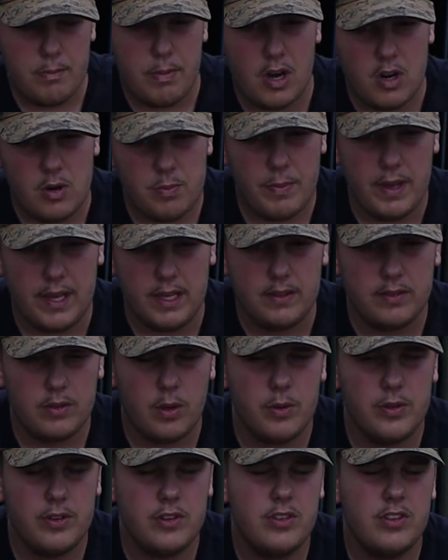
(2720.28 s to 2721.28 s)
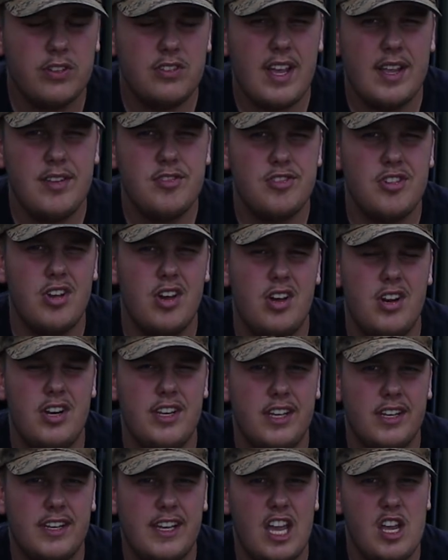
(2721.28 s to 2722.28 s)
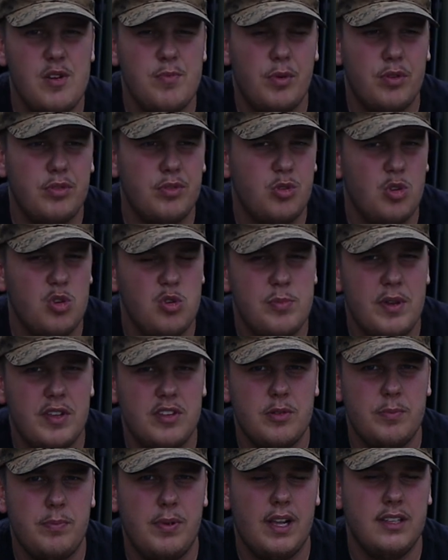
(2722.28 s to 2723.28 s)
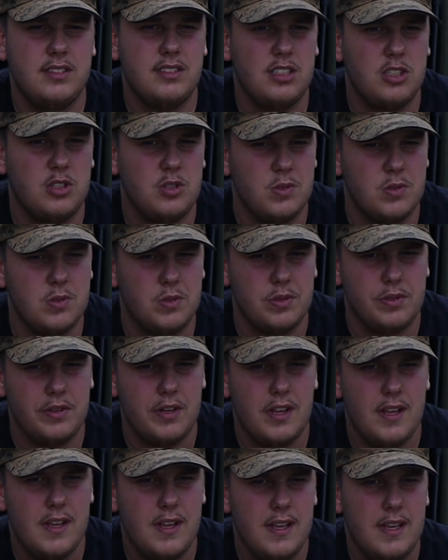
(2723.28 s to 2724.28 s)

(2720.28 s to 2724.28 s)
Pardon me. So the tench earlier came on 2 bits of plastic corn.